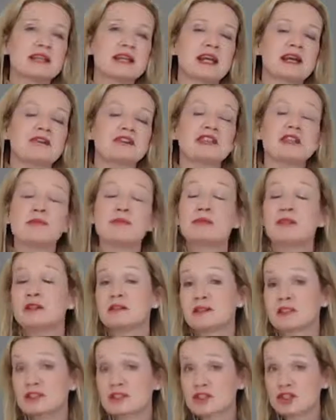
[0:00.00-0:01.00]
you'll have the
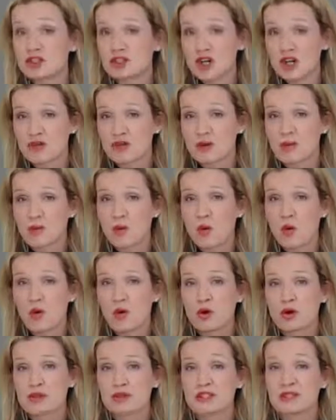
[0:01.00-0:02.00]
ability to share
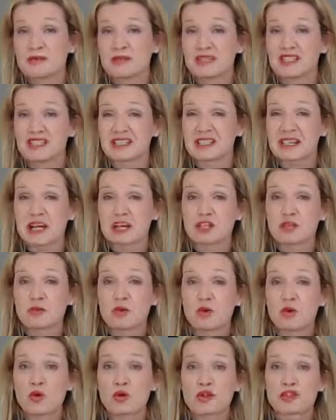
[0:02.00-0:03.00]
reports, build
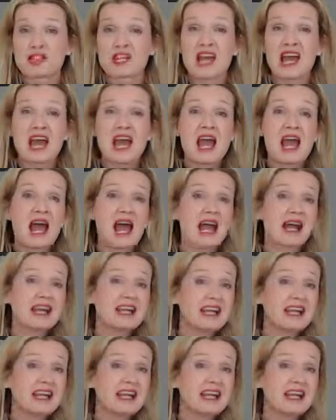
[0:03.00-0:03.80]
dashboards, and